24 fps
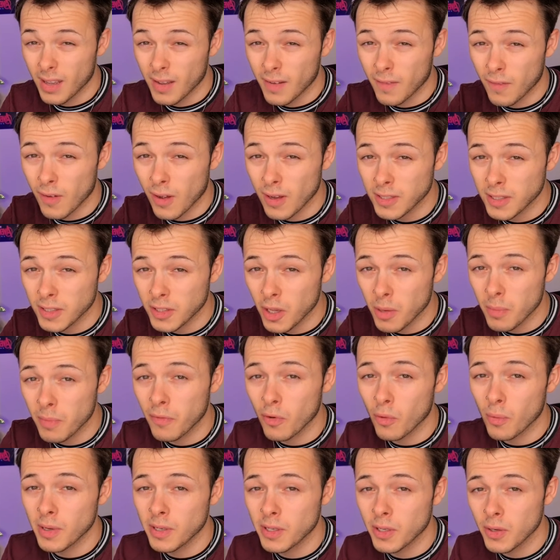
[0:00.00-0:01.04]
Firstly though,
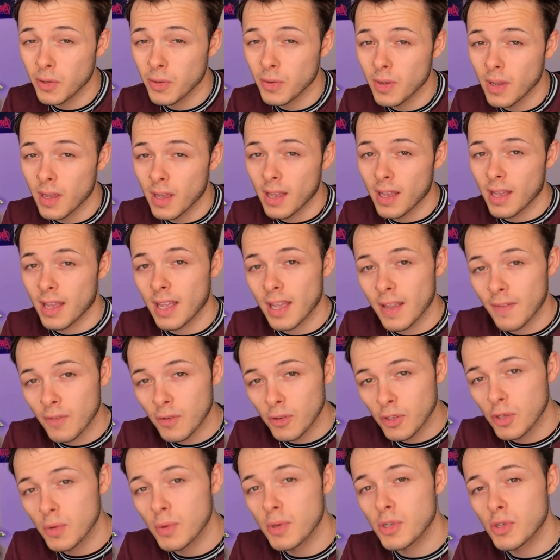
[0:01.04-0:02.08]
before we do, if you
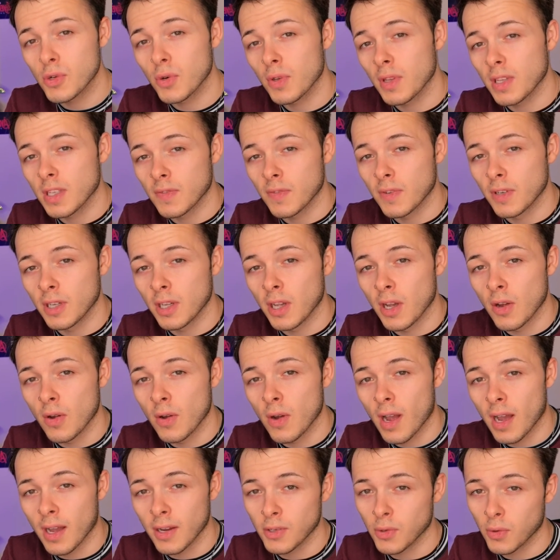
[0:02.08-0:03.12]
do enjoy this video
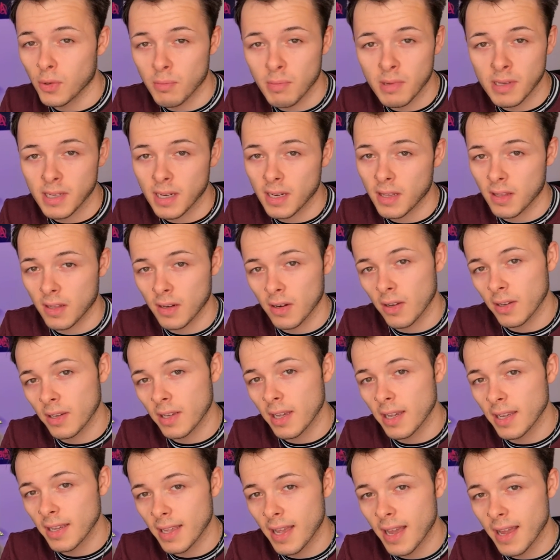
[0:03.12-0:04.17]
and don't want to miss anything like it
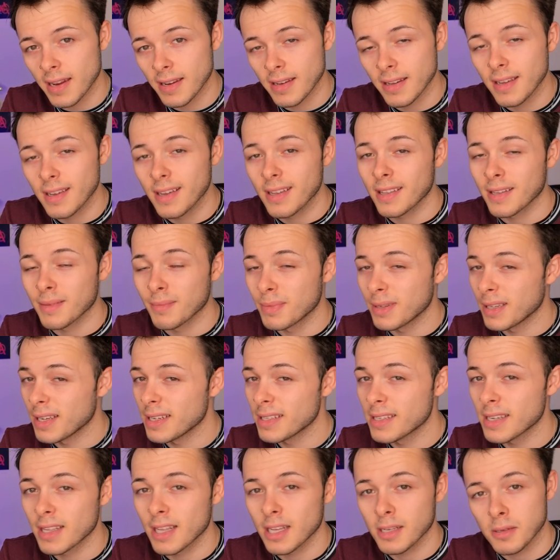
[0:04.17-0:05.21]
again, then please
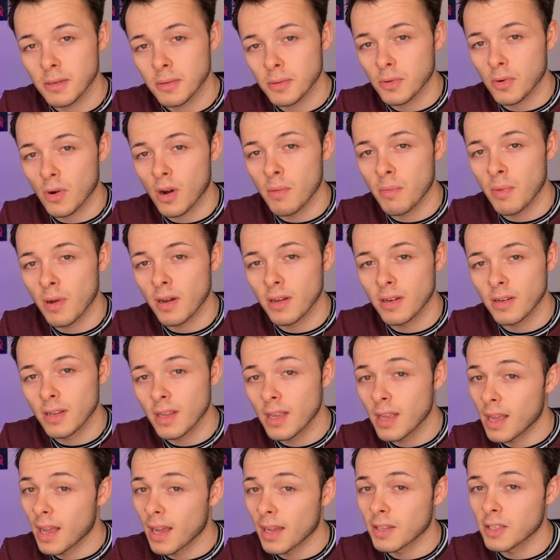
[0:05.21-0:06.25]
hit that subscribe button
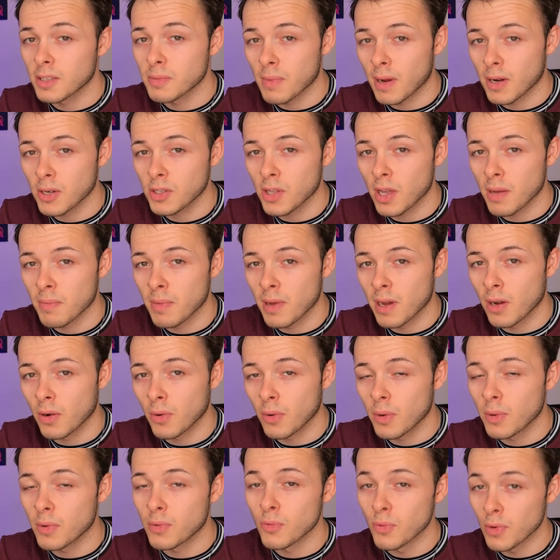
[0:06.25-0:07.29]
and smash that bell. It
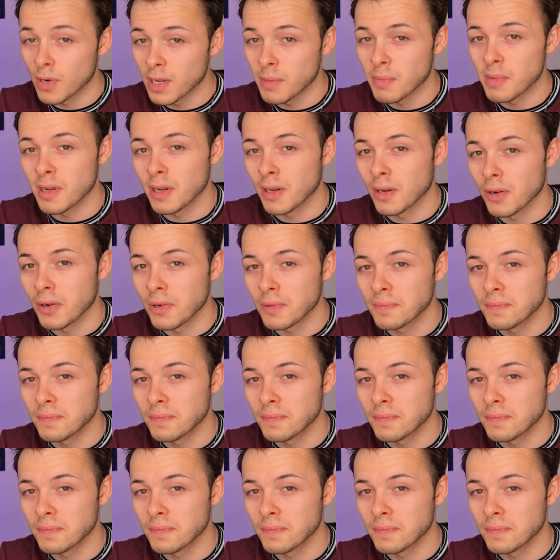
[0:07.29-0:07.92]
would really mean a lot.